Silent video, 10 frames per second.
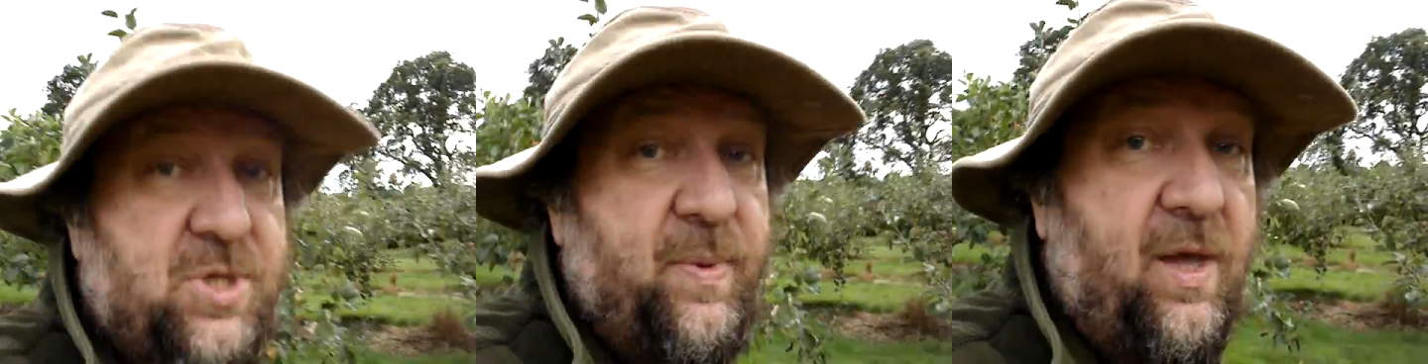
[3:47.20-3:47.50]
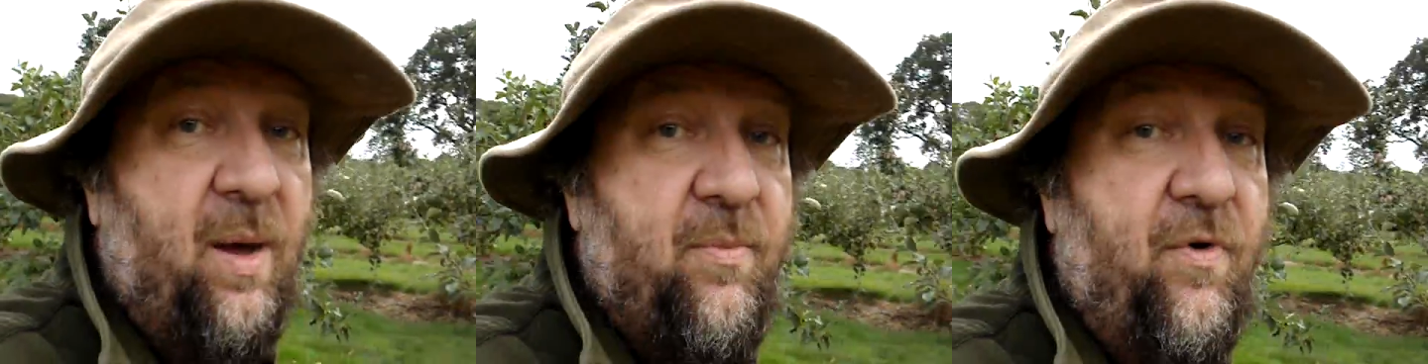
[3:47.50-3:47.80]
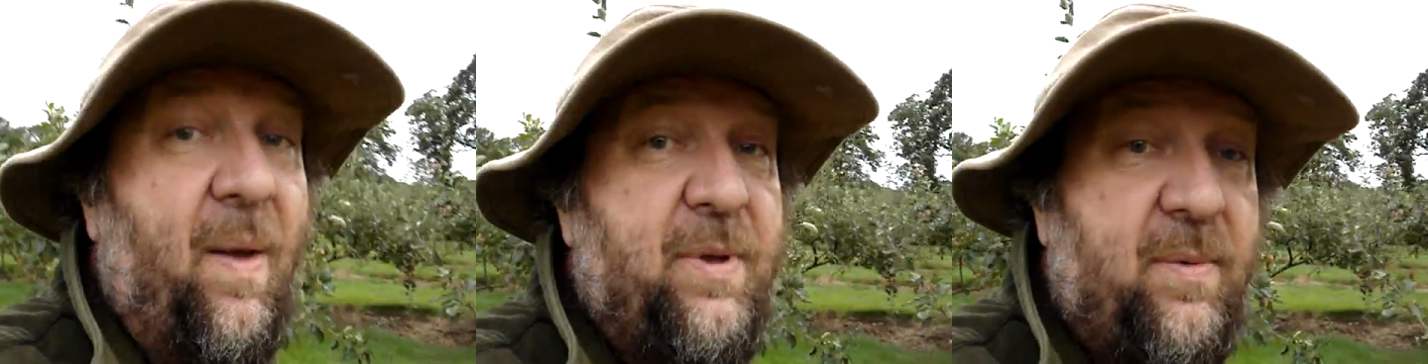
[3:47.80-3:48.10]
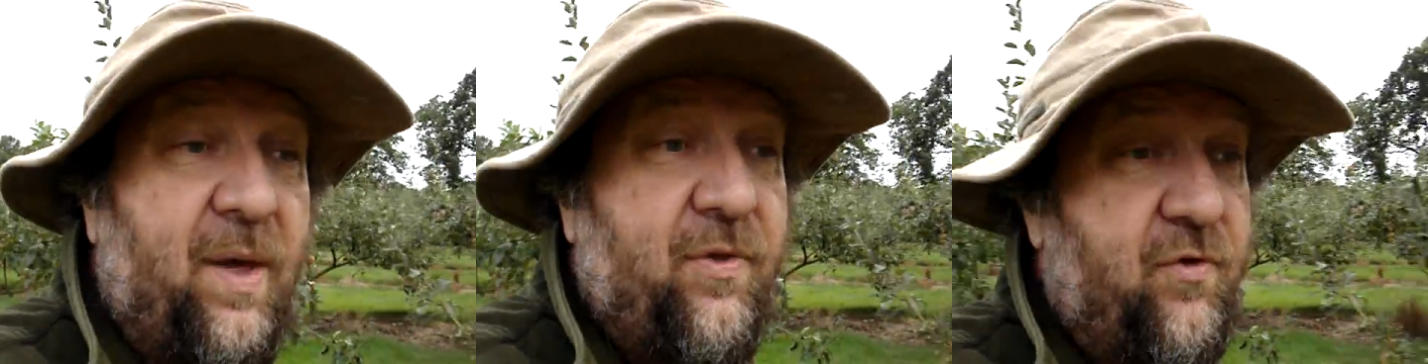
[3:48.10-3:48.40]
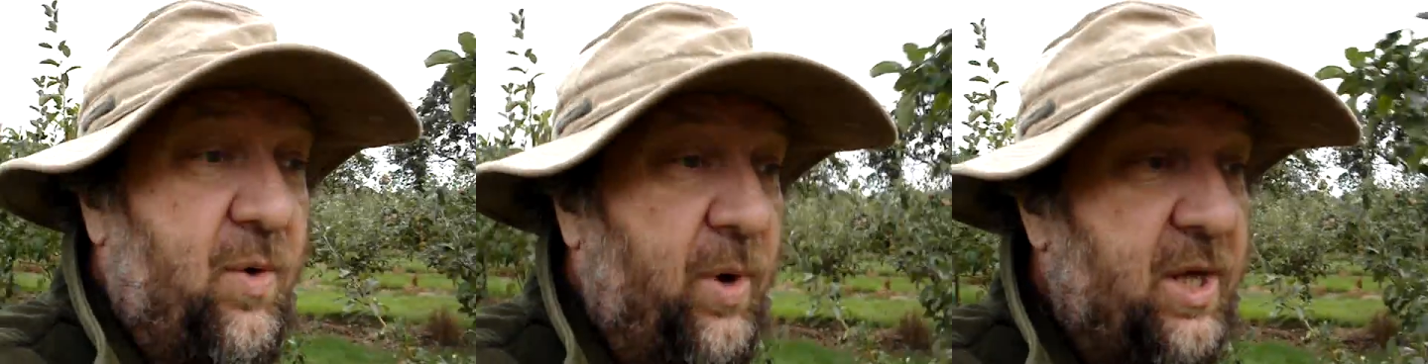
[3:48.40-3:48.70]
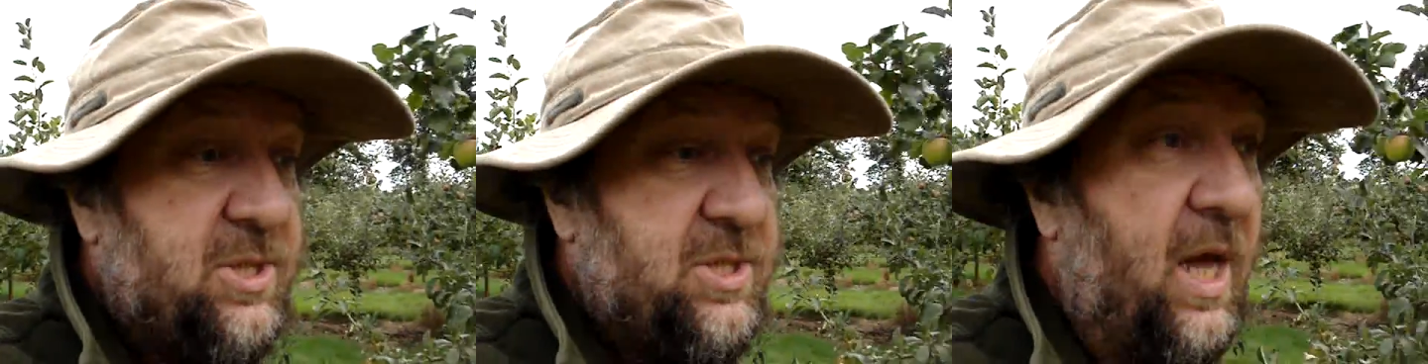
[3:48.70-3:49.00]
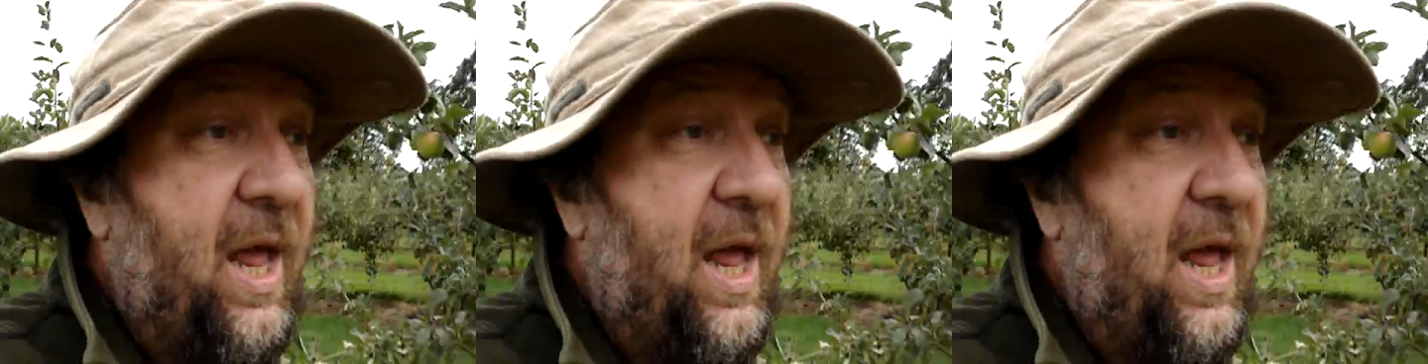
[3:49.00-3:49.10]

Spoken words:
to become ripe in about 3 weeks,